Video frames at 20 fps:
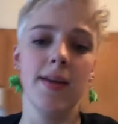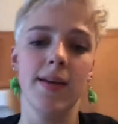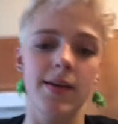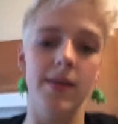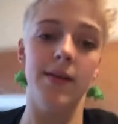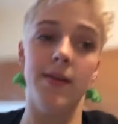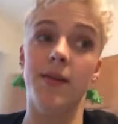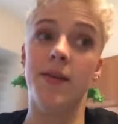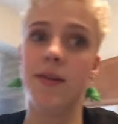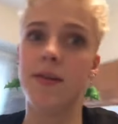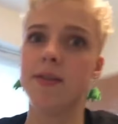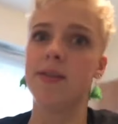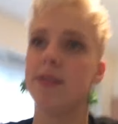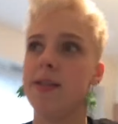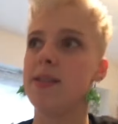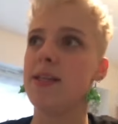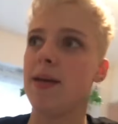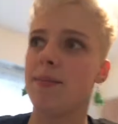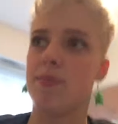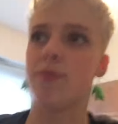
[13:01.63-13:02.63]
Step
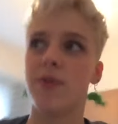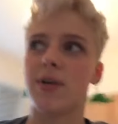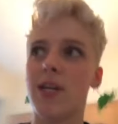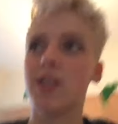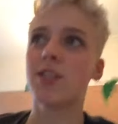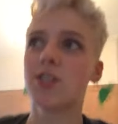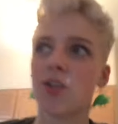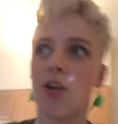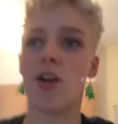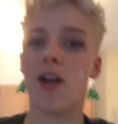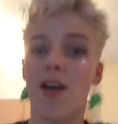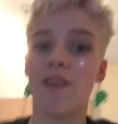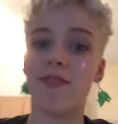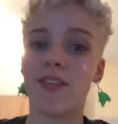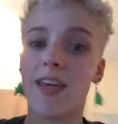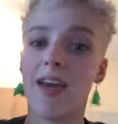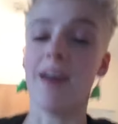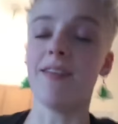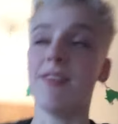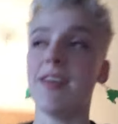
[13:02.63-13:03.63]
3 is turn off the
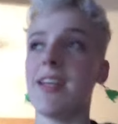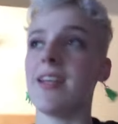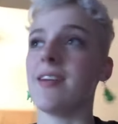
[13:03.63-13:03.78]
oven